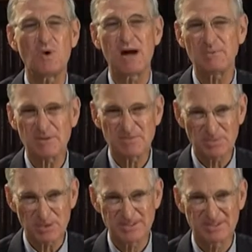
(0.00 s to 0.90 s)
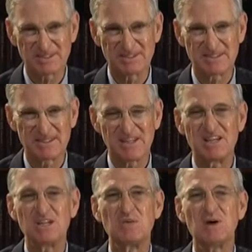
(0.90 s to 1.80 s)
cooperative person,
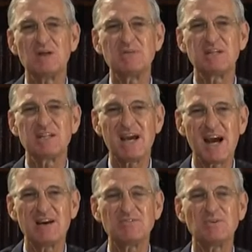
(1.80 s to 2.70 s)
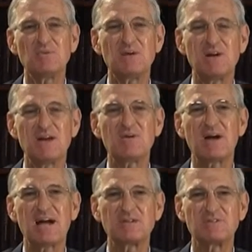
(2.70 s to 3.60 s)
you want to be careful when you
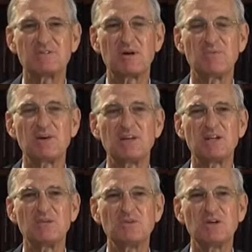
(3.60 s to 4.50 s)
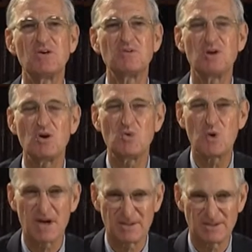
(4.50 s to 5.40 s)
interact with somebody you don't know
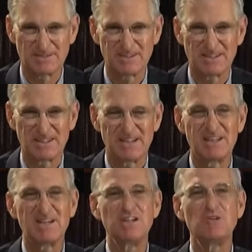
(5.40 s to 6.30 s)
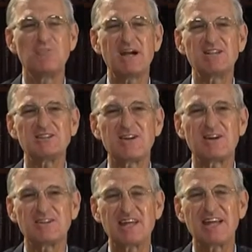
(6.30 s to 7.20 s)
well. You might
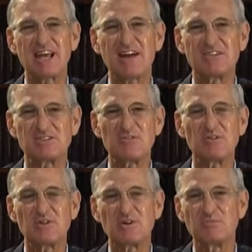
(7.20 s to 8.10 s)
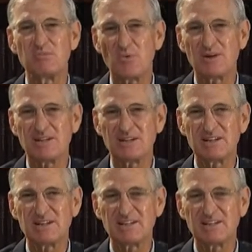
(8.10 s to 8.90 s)
start letting out some of your important